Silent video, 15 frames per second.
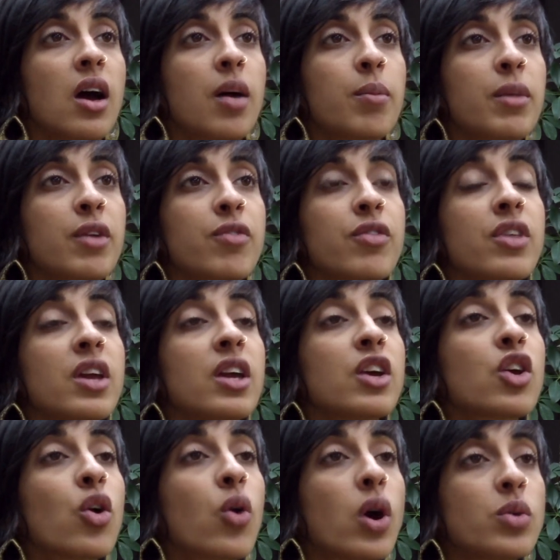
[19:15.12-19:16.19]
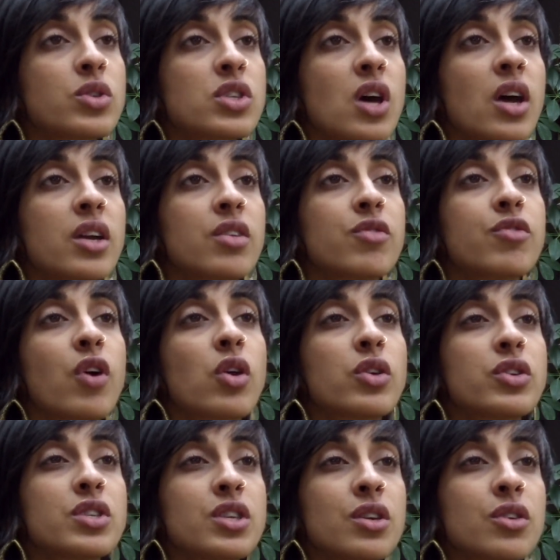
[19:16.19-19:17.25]
if they go outside and
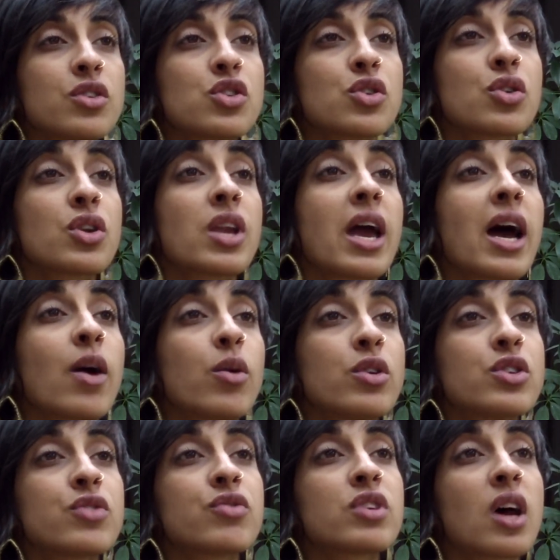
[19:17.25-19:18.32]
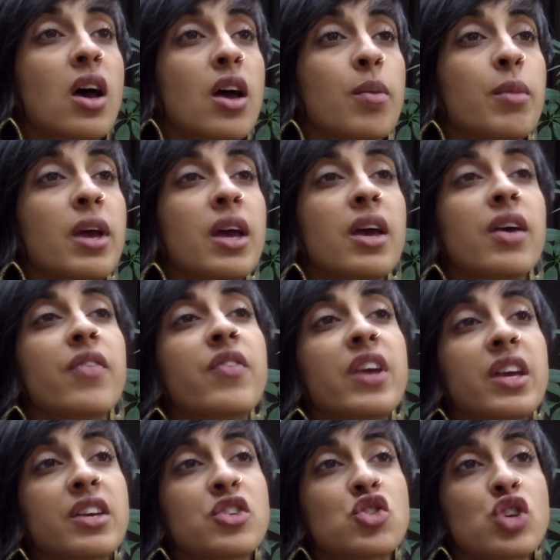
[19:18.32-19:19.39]
volunteer certain hours of time,
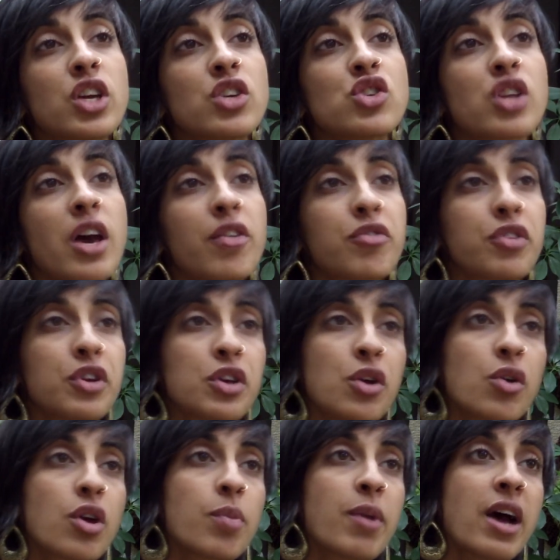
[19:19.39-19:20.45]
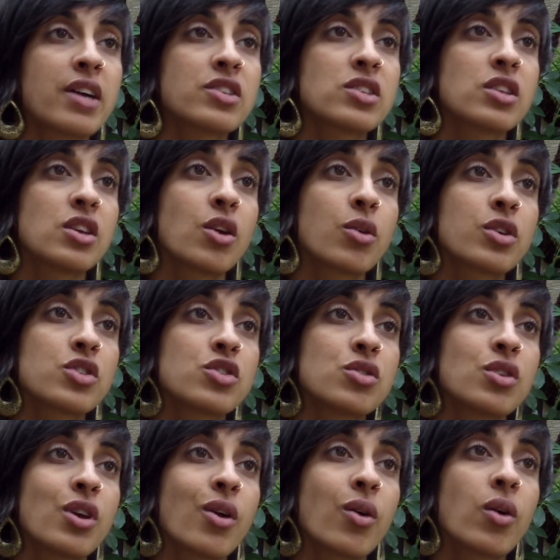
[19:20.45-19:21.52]
they exchange that for a yoga pass in the yoga
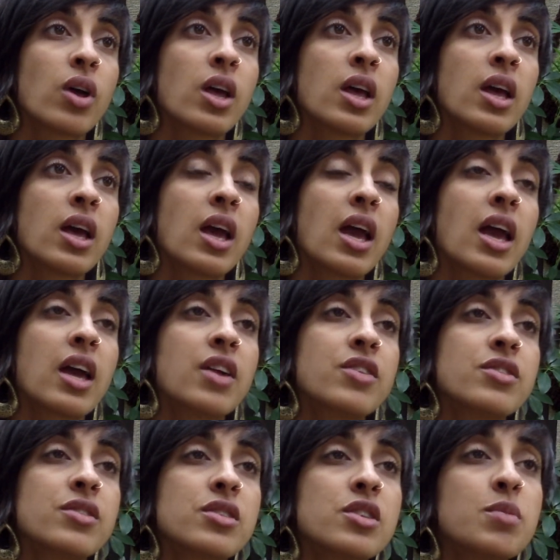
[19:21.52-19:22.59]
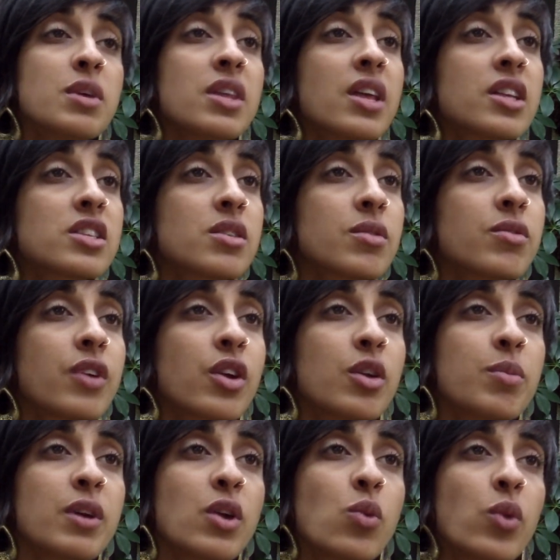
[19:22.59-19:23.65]
studio. And to me, that's a
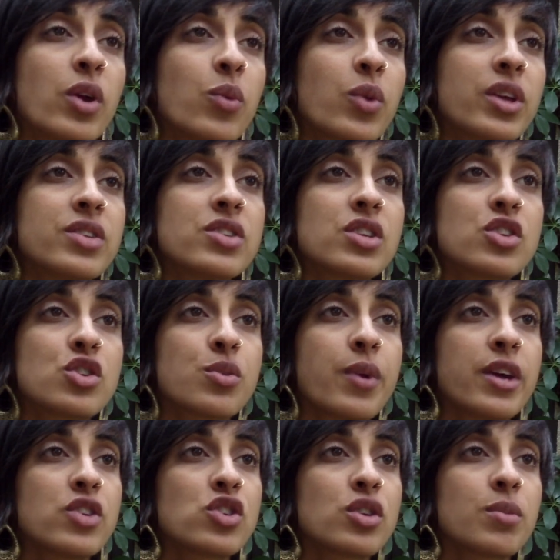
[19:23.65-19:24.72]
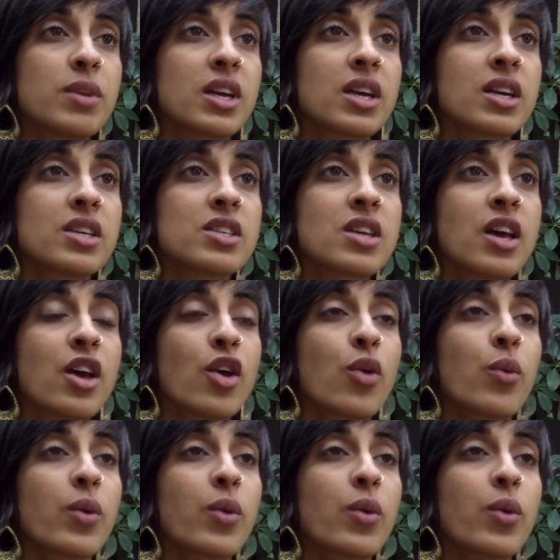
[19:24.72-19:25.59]
very big win-win situation, because